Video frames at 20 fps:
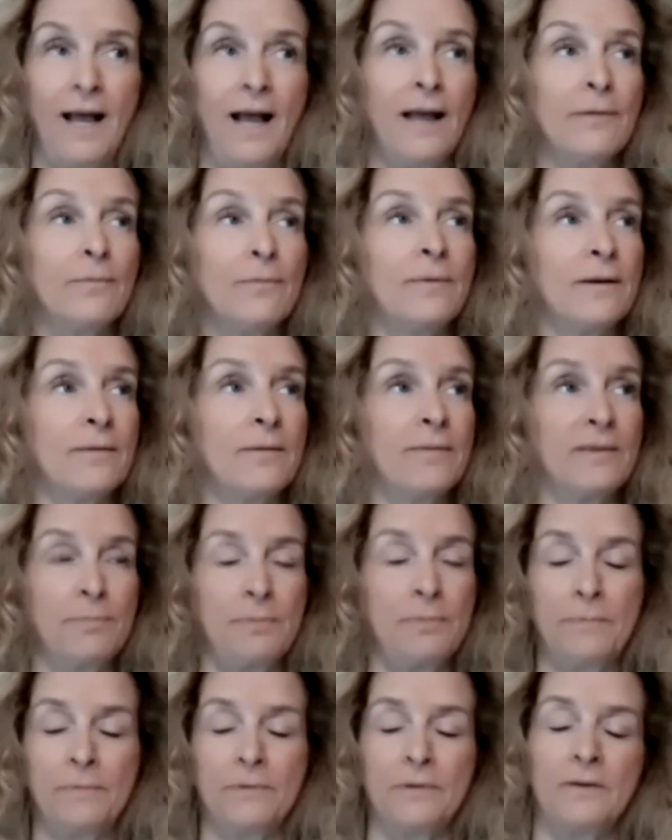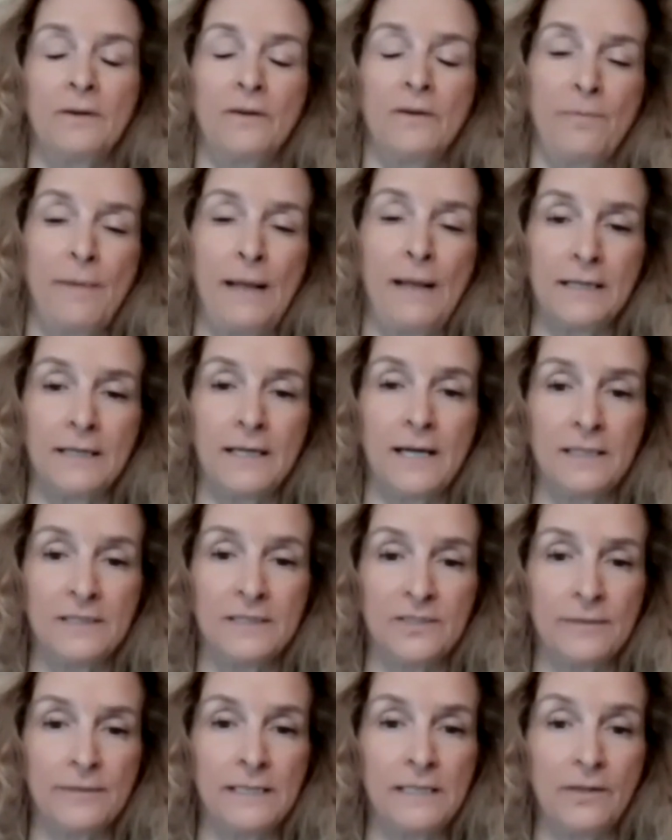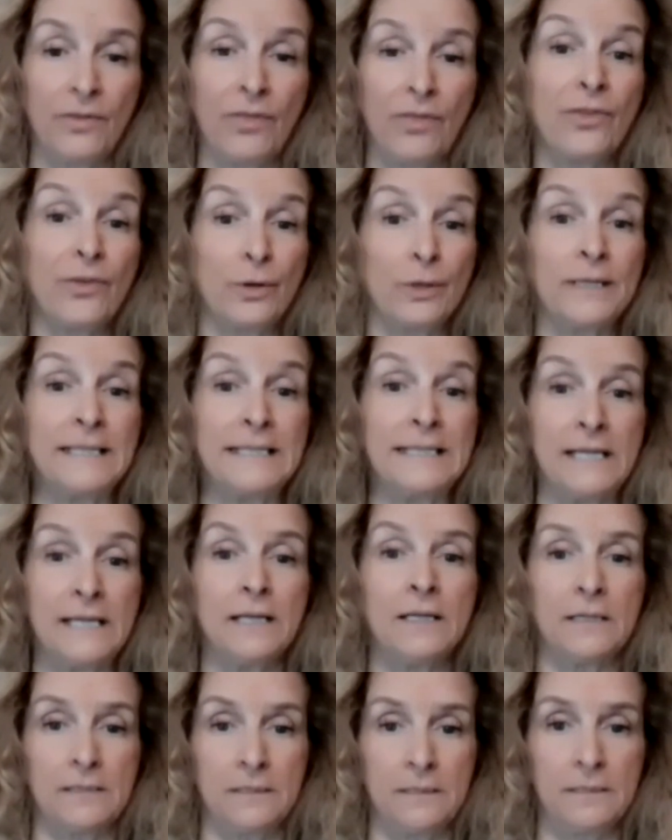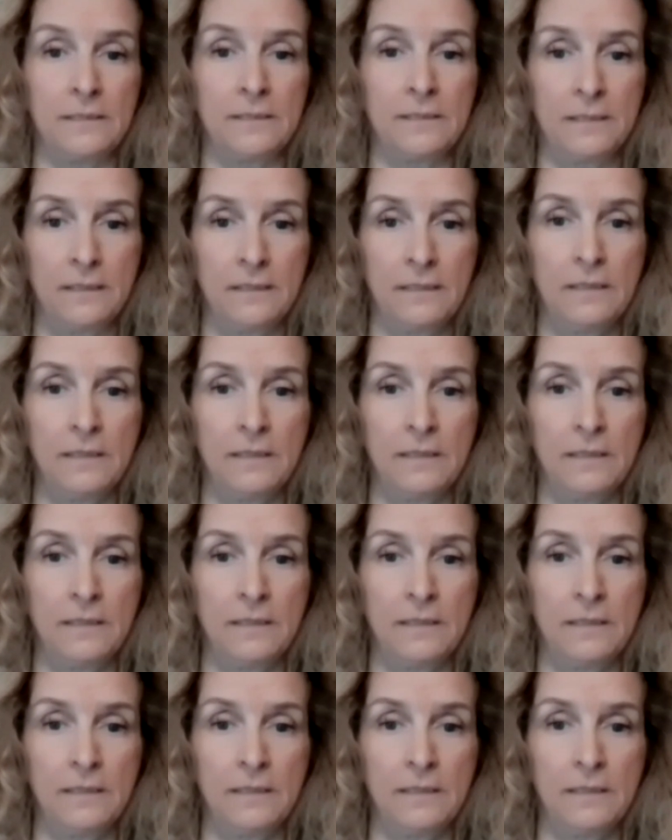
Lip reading: I work with people who have been incarcerated 30 years.